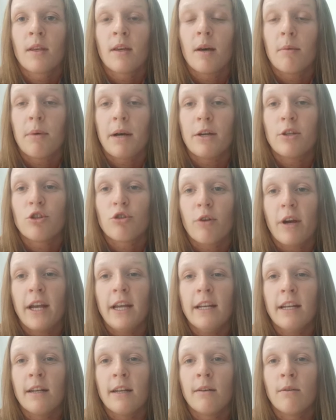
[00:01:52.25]
About
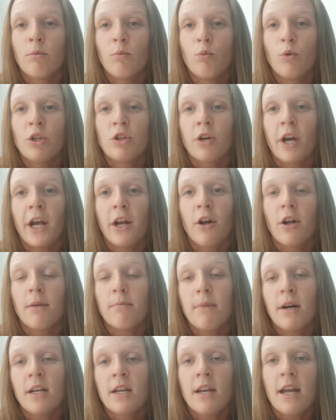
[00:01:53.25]
training, we train on a
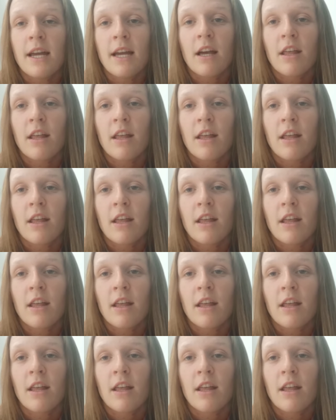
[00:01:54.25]
Monday,